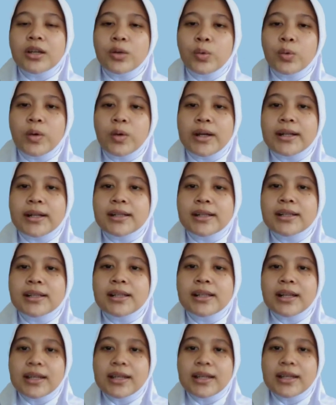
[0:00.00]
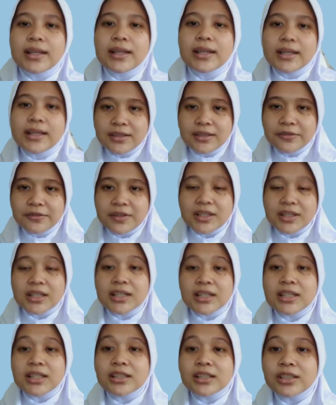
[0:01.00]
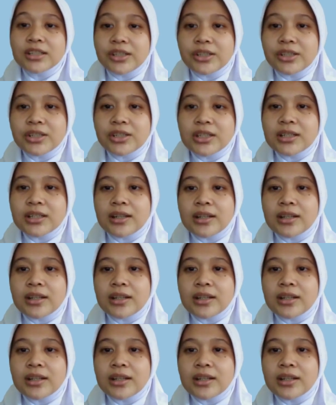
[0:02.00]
Well, it's different in English.